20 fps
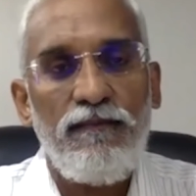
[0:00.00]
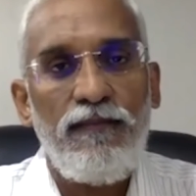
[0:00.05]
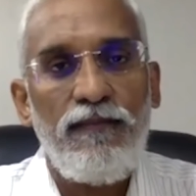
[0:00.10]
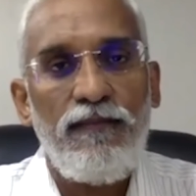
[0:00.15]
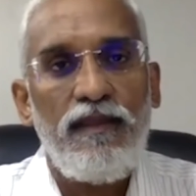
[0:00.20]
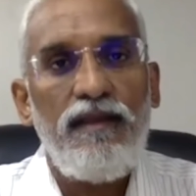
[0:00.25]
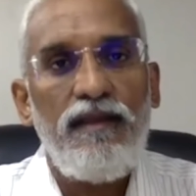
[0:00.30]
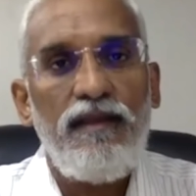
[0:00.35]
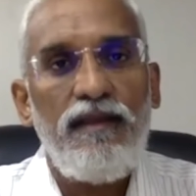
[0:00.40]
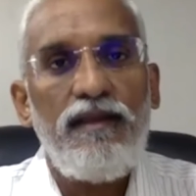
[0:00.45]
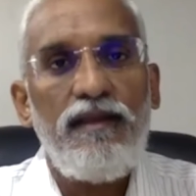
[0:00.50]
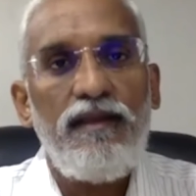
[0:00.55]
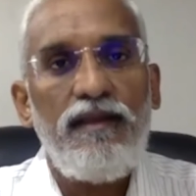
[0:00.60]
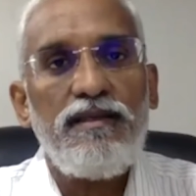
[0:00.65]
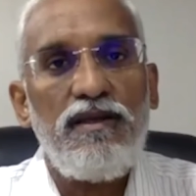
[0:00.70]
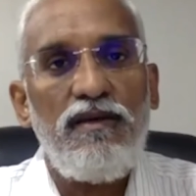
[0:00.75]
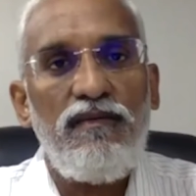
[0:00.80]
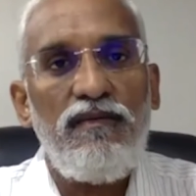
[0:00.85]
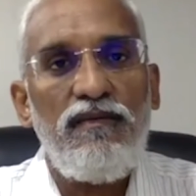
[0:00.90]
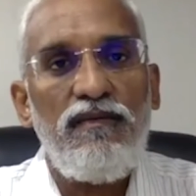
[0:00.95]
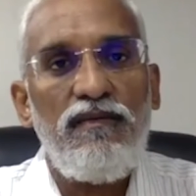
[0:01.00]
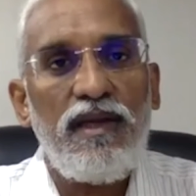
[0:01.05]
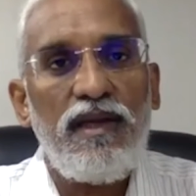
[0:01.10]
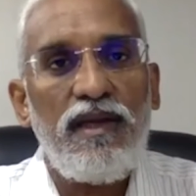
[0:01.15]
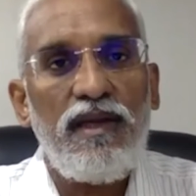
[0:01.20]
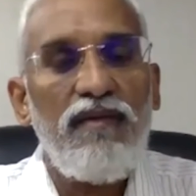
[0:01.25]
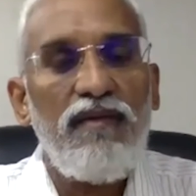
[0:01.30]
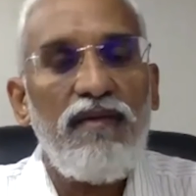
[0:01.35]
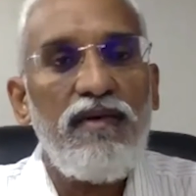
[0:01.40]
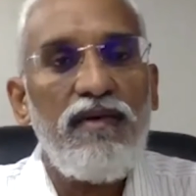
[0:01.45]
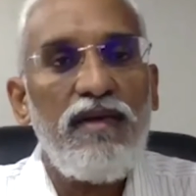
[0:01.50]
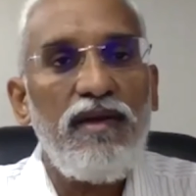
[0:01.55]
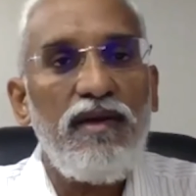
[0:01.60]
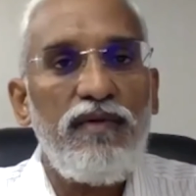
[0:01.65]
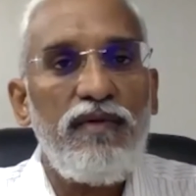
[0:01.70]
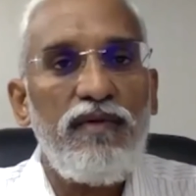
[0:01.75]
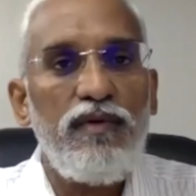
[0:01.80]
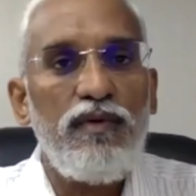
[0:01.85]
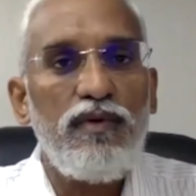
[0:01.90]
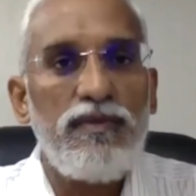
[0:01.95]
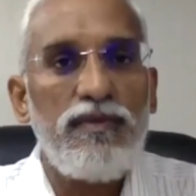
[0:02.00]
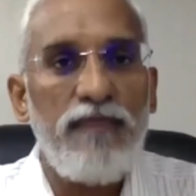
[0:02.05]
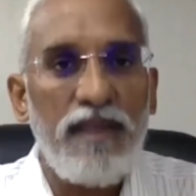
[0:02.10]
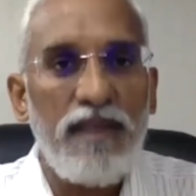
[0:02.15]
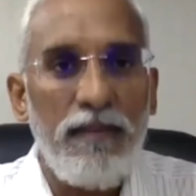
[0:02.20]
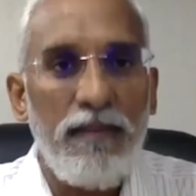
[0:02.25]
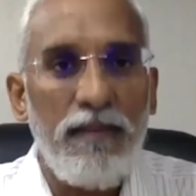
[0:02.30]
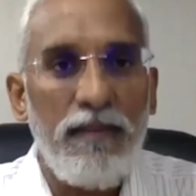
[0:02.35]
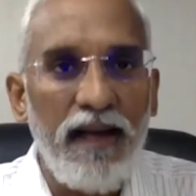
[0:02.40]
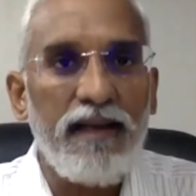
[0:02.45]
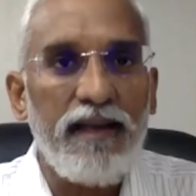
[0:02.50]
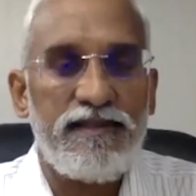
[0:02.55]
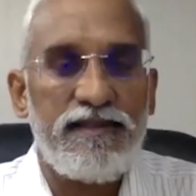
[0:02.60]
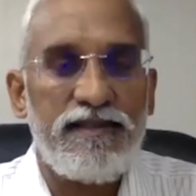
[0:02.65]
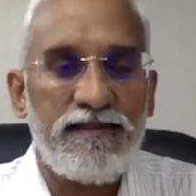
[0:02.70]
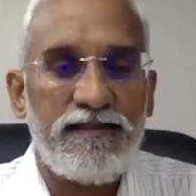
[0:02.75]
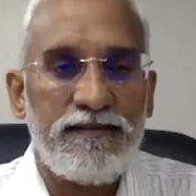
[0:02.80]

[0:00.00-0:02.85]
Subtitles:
In cases of recovery of dues by the banks,